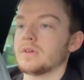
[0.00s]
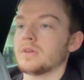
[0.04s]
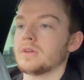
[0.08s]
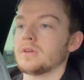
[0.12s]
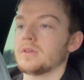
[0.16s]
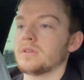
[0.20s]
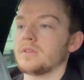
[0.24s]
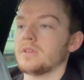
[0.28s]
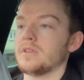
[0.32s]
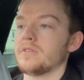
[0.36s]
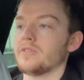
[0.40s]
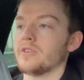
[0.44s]

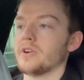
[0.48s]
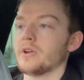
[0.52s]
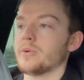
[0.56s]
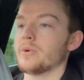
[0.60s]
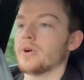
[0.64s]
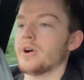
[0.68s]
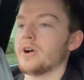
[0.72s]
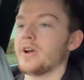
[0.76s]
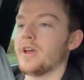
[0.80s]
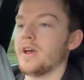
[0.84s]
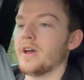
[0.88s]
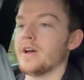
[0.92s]
Didn't really
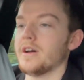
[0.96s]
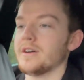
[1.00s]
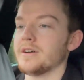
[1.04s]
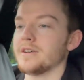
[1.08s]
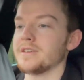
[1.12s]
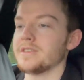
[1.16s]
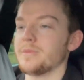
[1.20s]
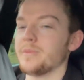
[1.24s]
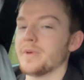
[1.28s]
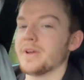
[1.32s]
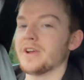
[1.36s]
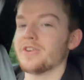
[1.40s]
work out,
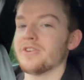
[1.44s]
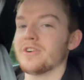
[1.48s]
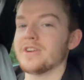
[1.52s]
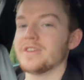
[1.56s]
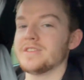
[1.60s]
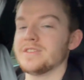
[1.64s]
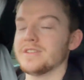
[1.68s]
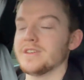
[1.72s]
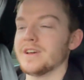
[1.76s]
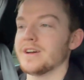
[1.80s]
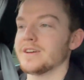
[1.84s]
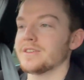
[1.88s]
it's a bit
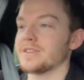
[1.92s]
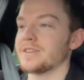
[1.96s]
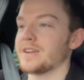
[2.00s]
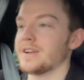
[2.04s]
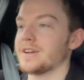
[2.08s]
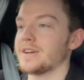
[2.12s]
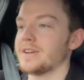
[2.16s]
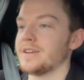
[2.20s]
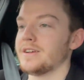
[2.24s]
greasy out today.